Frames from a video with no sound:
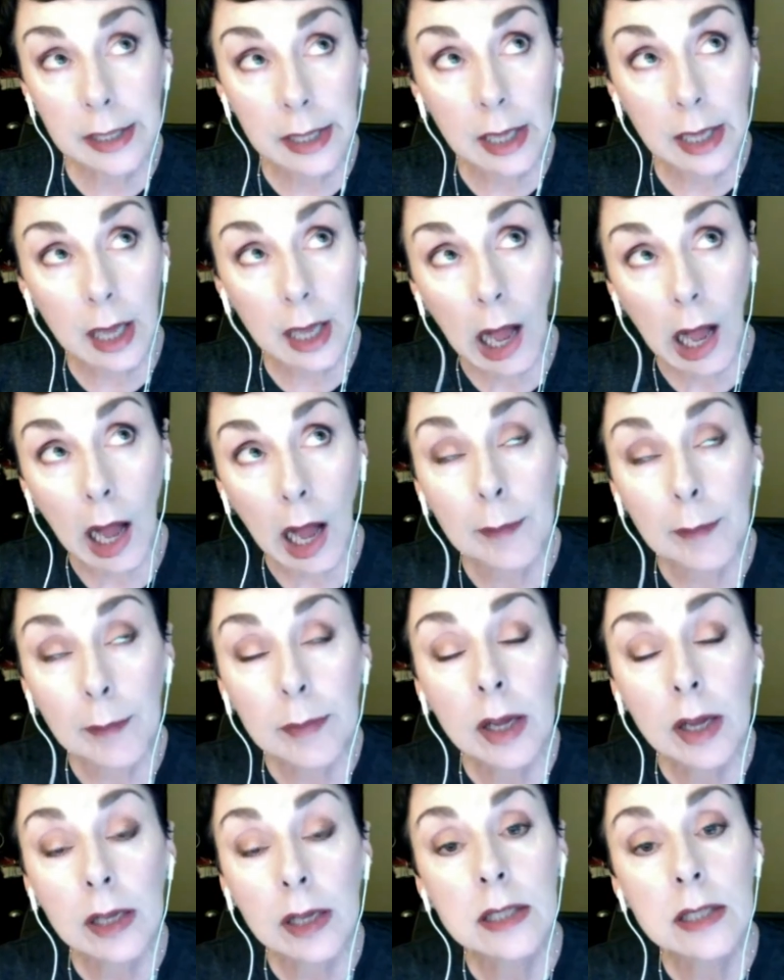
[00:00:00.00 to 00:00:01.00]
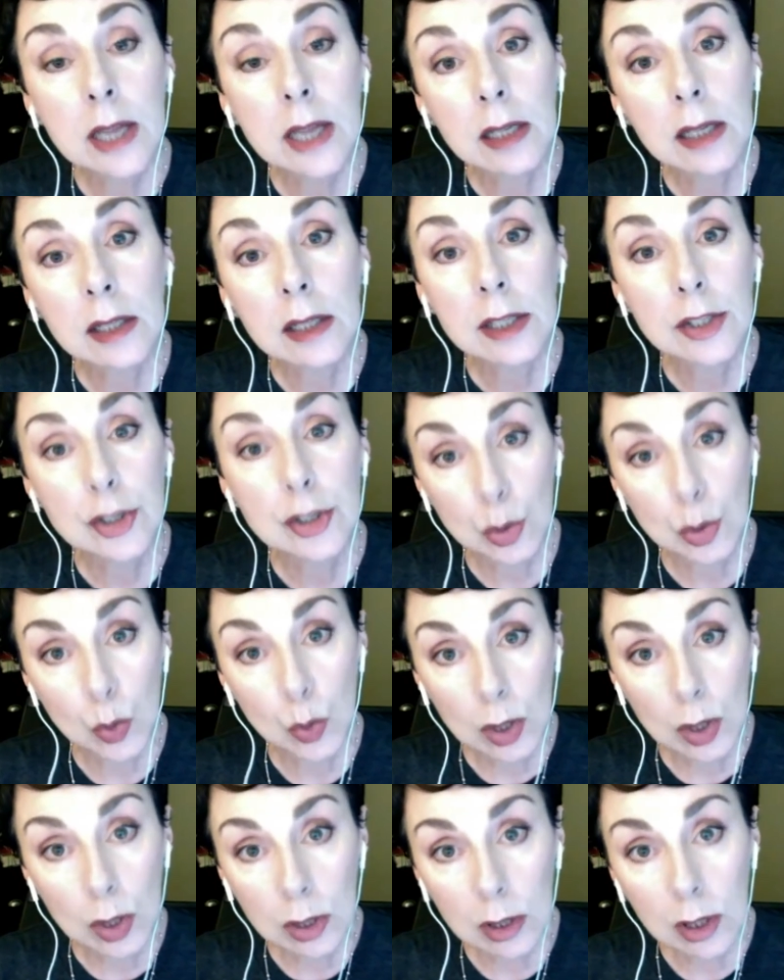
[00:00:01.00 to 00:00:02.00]
I'm not exactly
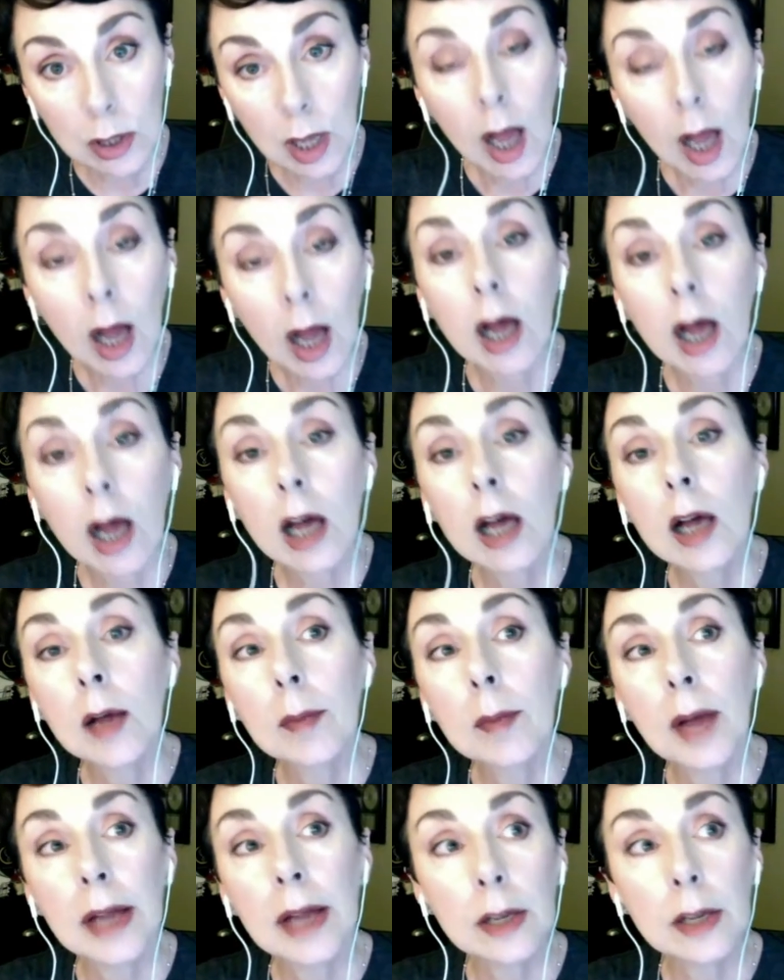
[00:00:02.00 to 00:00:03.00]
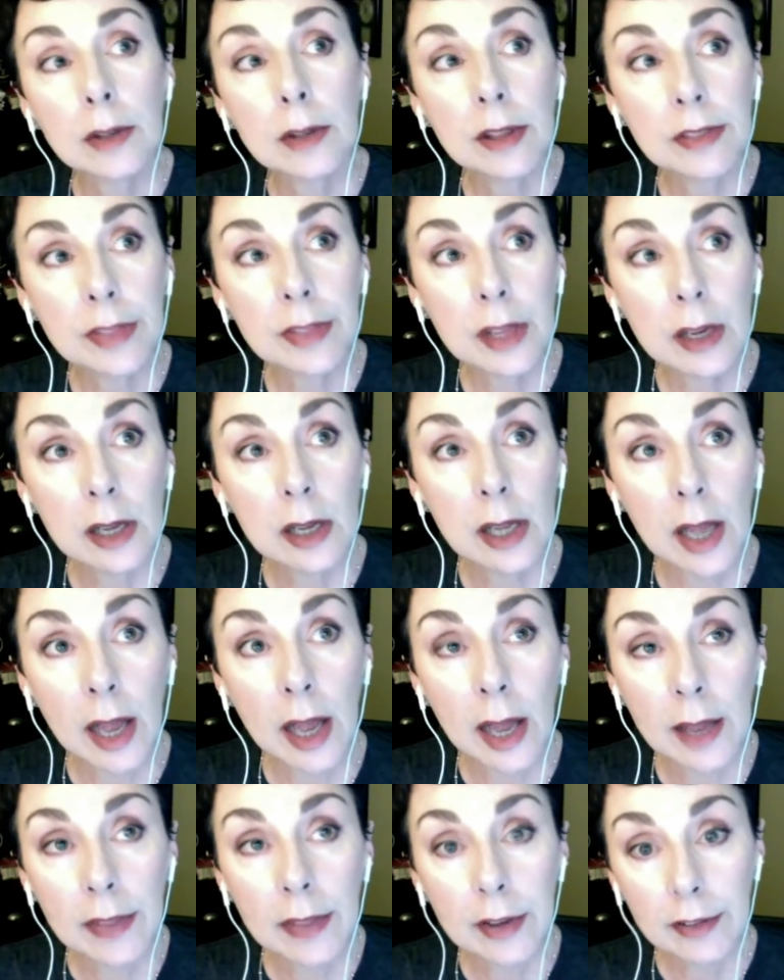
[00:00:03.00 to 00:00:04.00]
sure. I know that they had
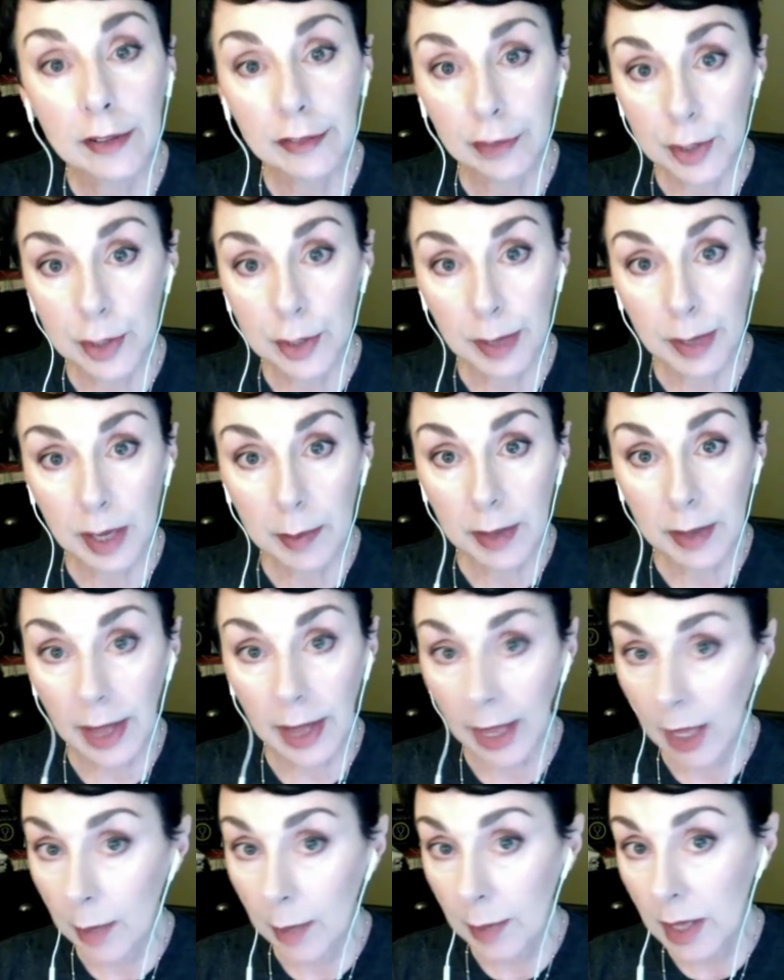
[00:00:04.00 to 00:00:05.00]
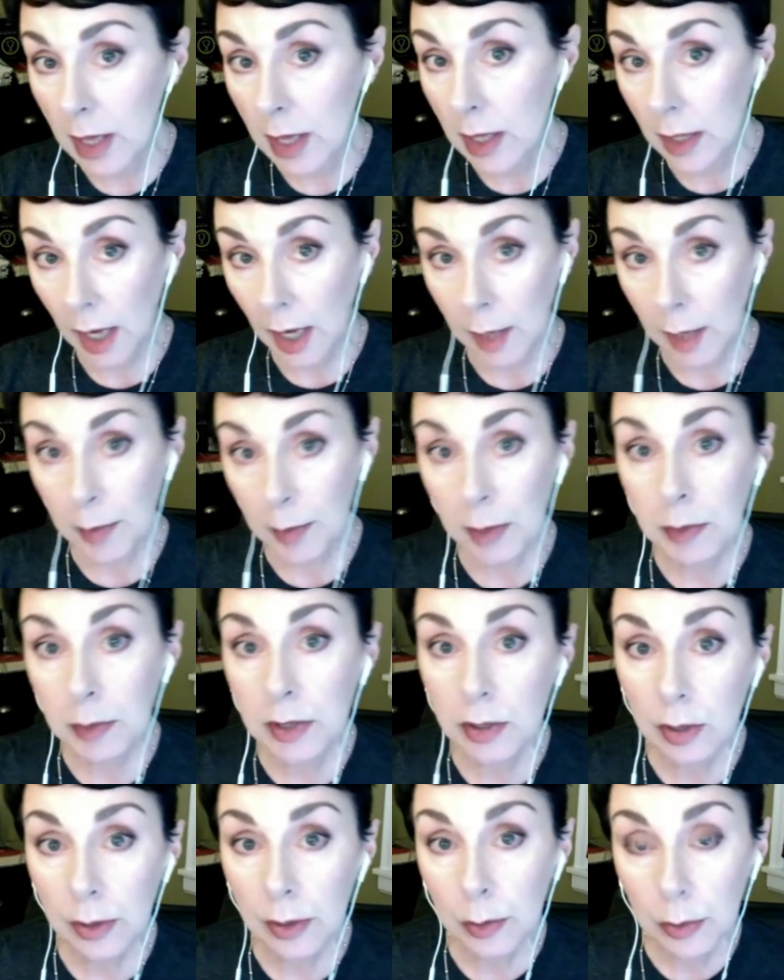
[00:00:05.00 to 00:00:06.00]
their first baby, Amy, and Amy was on the
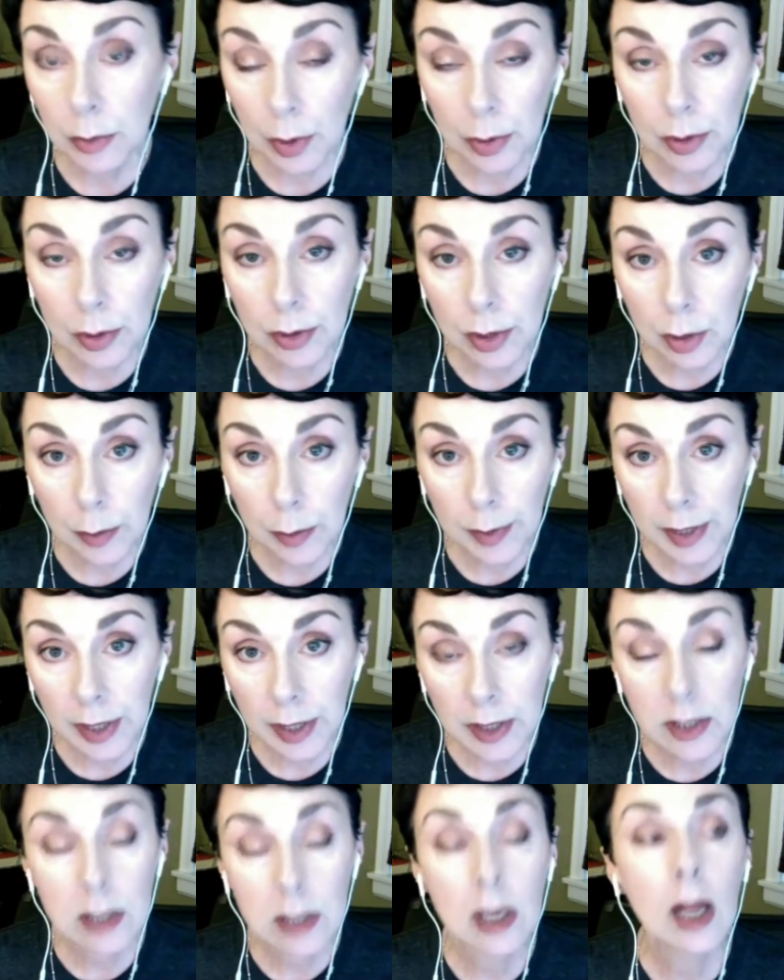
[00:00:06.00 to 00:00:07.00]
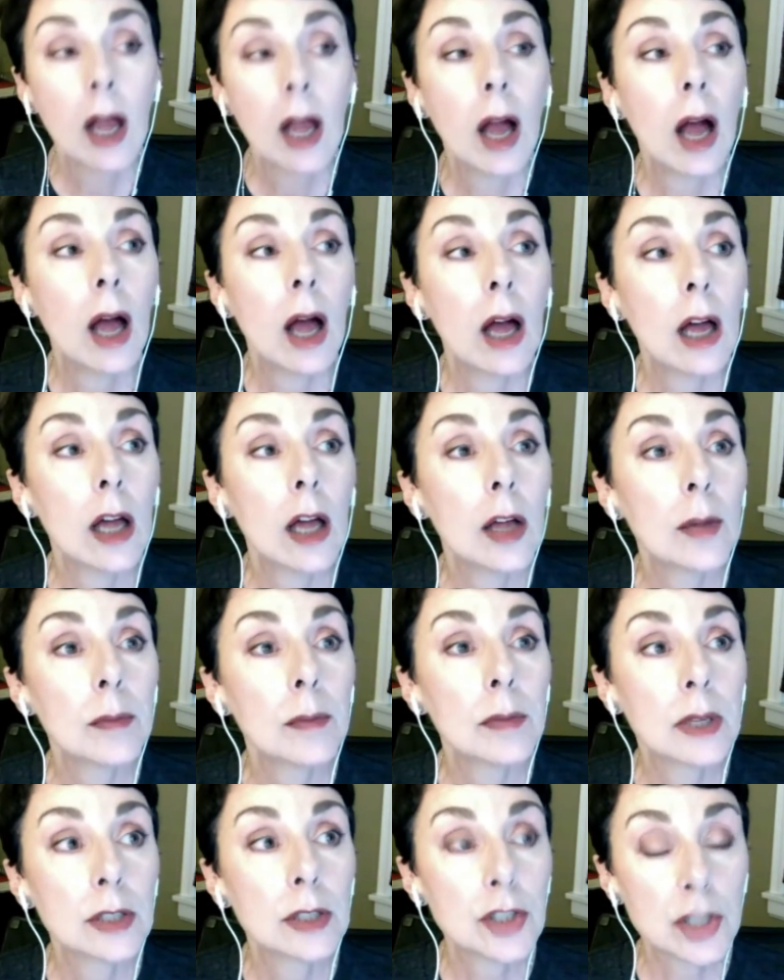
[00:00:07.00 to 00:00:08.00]
road a little bit, and
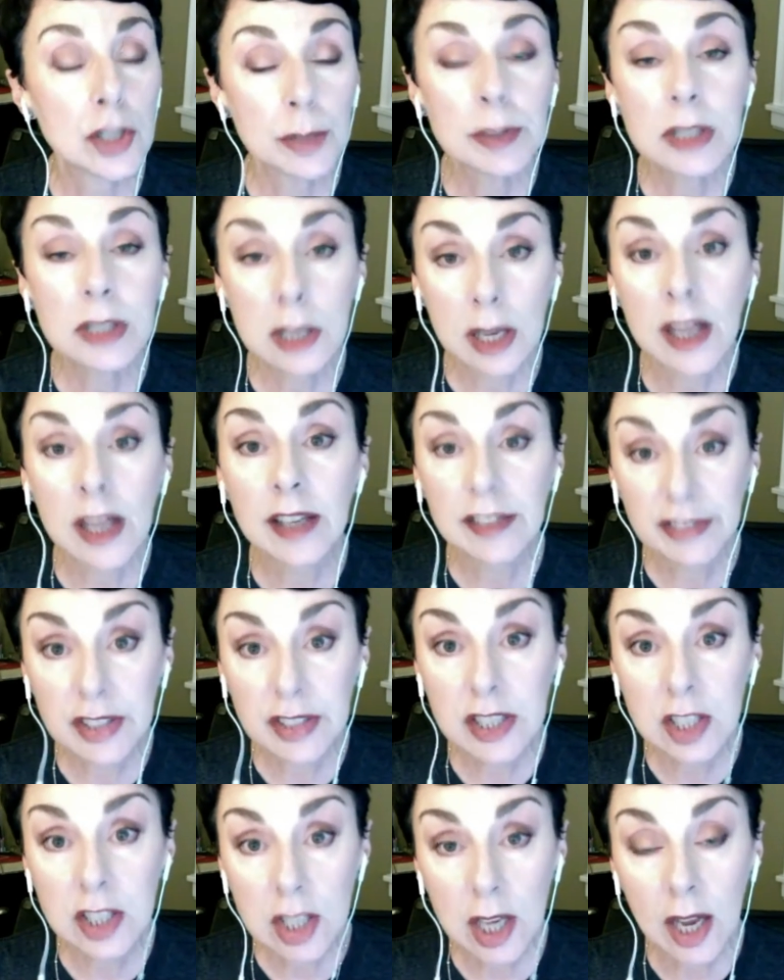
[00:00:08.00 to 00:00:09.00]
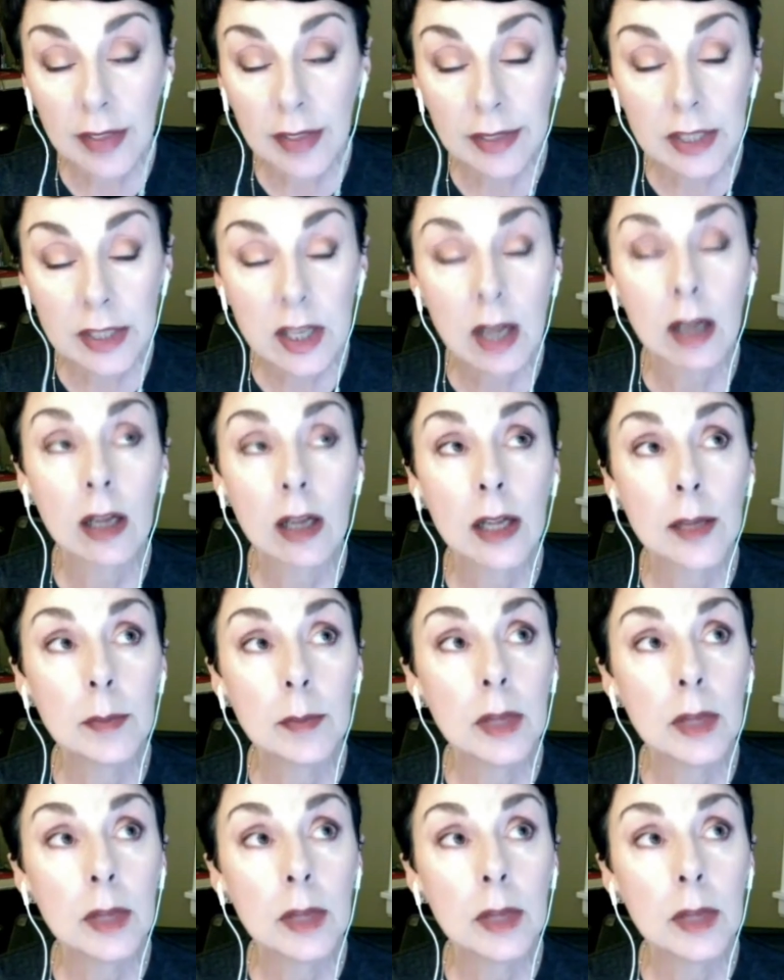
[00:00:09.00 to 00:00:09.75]
she was an infant at the time.